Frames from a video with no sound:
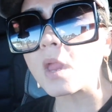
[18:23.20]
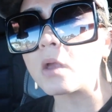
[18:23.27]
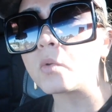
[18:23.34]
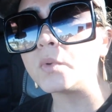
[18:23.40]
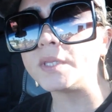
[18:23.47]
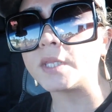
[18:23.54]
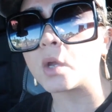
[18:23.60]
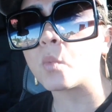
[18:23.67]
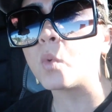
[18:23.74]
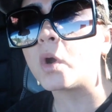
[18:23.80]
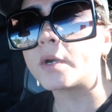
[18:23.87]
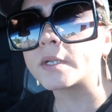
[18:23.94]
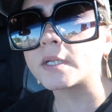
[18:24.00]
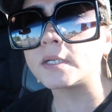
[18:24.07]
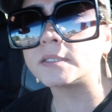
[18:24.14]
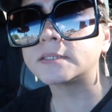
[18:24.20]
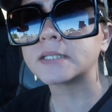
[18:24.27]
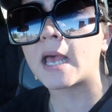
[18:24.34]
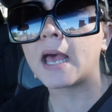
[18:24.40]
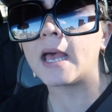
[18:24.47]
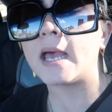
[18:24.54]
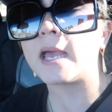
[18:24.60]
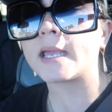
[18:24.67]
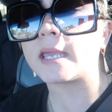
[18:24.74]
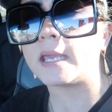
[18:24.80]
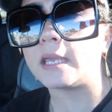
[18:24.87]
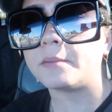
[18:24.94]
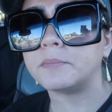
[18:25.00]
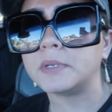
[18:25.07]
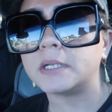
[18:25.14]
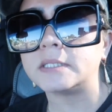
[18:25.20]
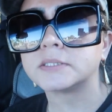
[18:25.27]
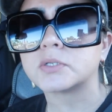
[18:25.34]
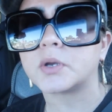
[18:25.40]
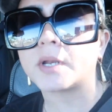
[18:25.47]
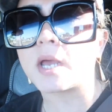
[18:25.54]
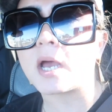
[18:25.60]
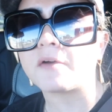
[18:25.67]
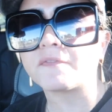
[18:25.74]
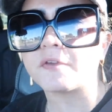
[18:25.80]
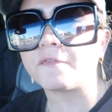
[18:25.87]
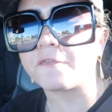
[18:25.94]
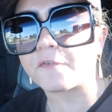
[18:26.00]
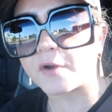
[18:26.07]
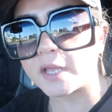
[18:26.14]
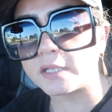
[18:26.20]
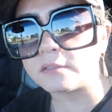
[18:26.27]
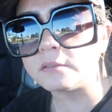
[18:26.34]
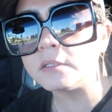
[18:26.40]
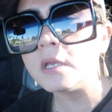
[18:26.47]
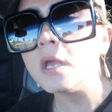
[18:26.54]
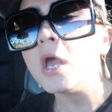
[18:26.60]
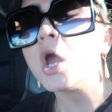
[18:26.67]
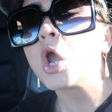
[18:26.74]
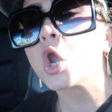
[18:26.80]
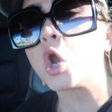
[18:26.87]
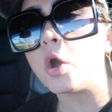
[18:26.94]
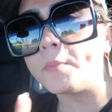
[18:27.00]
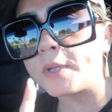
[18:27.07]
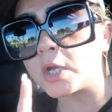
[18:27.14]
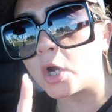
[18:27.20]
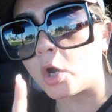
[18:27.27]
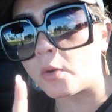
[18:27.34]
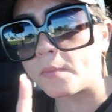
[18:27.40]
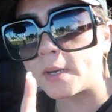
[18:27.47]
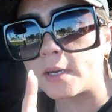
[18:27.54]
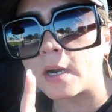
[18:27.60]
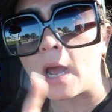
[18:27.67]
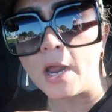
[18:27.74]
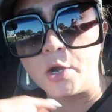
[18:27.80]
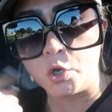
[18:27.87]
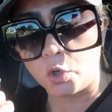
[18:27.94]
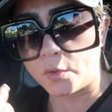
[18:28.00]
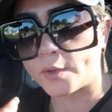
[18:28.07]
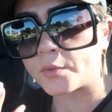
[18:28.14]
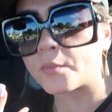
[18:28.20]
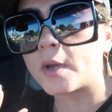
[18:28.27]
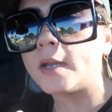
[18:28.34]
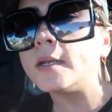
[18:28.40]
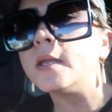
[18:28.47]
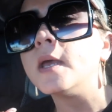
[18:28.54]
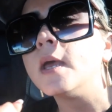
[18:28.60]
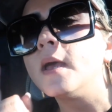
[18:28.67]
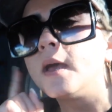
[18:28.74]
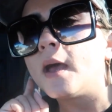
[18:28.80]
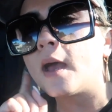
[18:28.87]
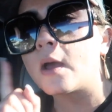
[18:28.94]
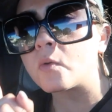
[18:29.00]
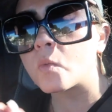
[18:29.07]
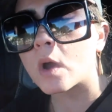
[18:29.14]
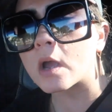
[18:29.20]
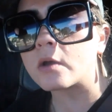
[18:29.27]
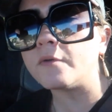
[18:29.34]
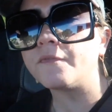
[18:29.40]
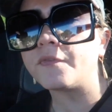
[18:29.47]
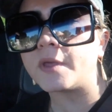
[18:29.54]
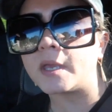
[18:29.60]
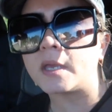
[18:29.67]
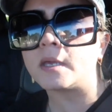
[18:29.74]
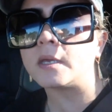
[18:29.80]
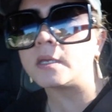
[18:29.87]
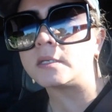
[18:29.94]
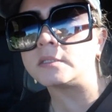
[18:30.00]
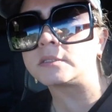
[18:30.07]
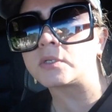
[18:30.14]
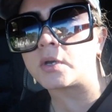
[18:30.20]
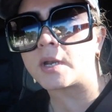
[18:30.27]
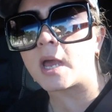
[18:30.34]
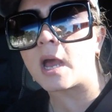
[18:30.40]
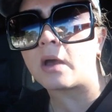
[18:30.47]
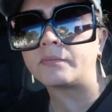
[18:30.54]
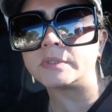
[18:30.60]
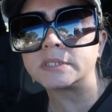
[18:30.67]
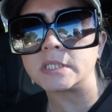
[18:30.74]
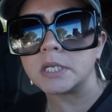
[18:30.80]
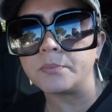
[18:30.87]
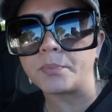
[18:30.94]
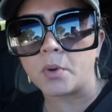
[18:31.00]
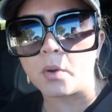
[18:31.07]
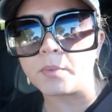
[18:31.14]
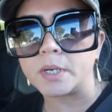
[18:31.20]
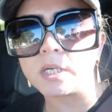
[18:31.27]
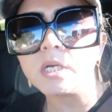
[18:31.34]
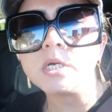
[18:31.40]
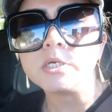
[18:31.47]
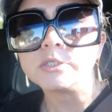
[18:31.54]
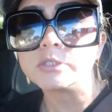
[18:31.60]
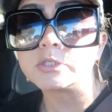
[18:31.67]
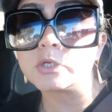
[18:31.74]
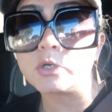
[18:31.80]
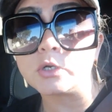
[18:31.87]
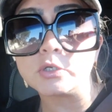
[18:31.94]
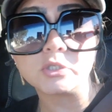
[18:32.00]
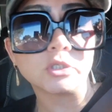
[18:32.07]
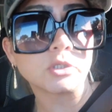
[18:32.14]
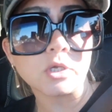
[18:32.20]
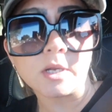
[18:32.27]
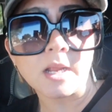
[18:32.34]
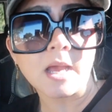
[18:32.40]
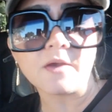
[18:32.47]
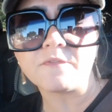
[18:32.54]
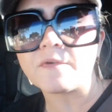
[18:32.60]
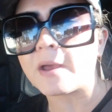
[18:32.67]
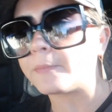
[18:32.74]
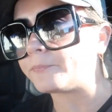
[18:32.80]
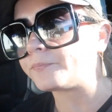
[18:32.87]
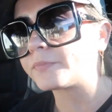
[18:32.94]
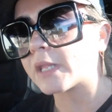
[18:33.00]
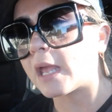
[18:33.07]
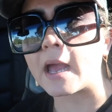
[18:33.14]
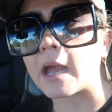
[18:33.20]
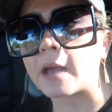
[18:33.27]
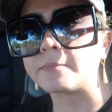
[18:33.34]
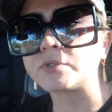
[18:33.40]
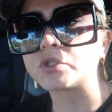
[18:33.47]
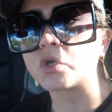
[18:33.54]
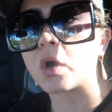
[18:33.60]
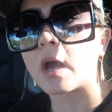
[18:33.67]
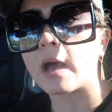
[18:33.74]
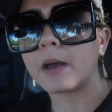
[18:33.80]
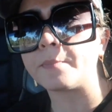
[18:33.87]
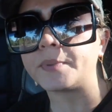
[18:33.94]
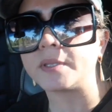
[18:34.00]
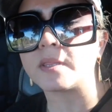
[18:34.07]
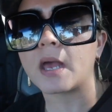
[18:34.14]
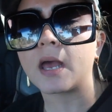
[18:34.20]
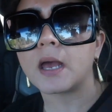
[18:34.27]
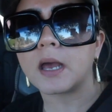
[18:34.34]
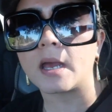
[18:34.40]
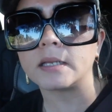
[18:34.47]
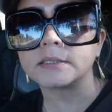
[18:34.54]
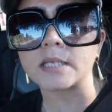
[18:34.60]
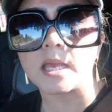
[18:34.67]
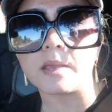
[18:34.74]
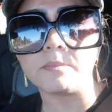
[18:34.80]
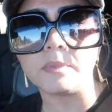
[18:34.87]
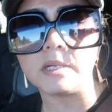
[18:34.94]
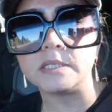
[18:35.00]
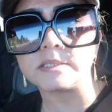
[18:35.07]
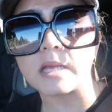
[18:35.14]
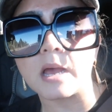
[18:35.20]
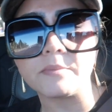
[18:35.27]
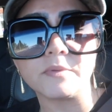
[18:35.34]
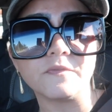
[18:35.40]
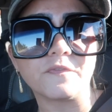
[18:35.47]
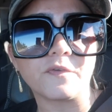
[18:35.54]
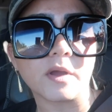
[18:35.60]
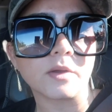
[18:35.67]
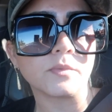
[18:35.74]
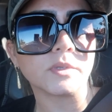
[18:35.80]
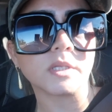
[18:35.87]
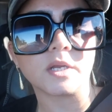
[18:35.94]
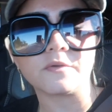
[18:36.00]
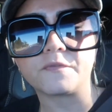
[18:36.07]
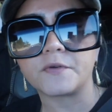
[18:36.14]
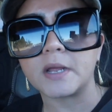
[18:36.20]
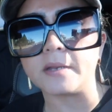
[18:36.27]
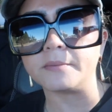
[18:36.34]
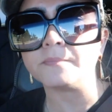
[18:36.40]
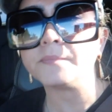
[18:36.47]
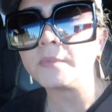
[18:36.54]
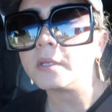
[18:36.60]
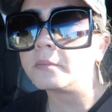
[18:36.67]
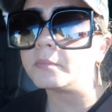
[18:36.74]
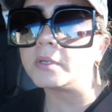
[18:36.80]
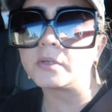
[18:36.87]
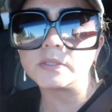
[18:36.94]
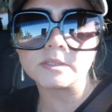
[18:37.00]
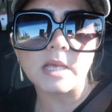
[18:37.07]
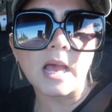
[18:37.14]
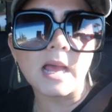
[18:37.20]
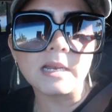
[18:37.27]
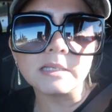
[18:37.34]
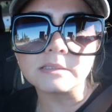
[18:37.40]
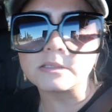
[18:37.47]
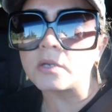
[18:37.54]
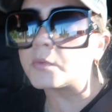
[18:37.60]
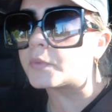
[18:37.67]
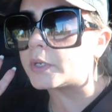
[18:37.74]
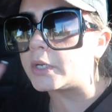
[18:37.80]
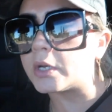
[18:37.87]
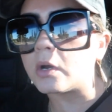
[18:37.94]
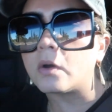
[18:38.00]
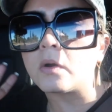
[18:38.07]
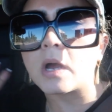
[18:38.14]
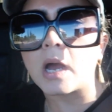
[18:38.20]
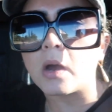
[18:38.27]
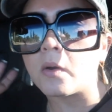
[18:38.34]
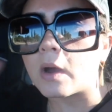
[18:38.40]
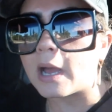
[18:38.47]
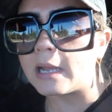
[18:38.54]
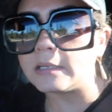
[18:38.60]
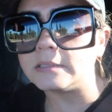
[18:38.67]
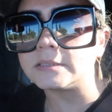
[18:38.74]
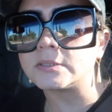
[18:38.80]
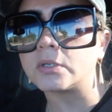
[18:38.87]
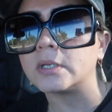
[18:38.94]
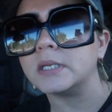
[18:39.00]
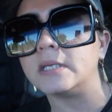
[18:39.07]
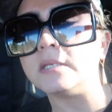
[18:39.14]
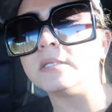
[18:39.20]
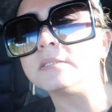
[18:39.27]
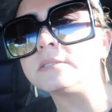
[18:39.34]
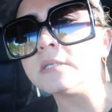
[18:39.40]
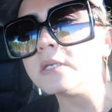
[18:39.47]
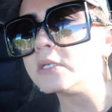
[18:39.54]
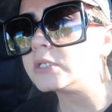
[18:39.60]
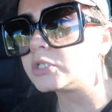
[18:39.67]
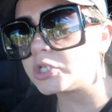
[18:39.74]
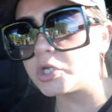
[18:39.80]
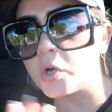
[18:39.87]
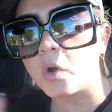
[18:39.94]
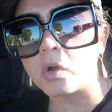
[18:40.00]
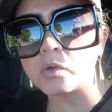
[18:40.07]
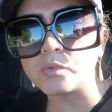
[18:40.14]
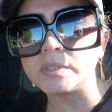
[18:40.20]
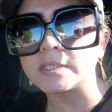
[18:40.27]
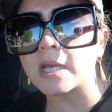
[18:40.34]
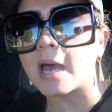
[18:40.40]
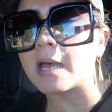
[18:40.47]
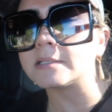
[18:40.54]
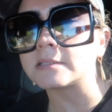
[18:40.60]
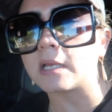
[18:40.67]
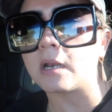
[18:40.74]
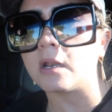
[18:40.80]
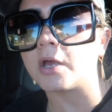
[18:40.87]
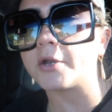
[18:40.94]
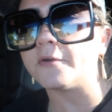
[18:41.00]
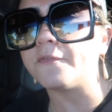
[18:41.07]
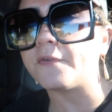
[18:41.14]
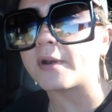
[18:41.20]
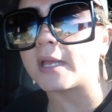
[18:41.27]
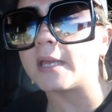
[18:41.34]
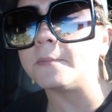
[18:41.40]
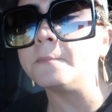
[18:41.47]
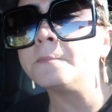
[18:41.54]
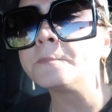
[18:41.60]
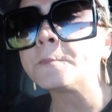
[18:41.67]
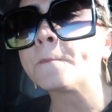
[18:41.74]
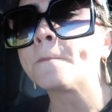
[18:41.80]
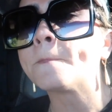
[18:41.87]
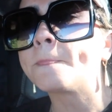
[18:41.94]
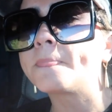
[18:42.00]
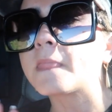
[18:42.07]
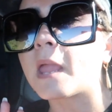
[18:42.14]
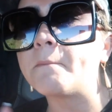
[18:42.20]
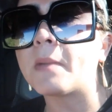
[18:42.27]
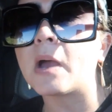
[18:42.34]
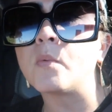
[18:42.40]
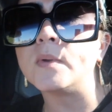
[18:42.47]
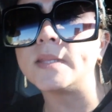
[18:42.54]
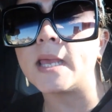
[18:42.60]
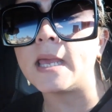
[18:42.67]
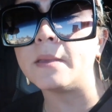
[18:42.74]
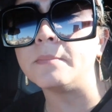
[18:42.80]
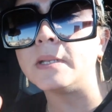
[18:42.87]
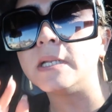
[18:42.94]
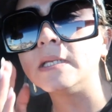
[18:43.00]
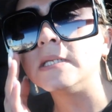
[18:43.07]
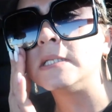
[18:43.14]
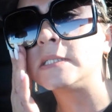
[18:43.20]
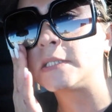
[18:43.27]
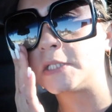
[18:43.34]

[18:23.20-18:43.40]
with the workers and Emily is gonna have a friend coming over another one and one of them is gonna have a sleepover so she's gonna have fun and I'm so happy that Emily is having fun with her friend because Alison we know how Alison is she always has a lot of friends but with Emily is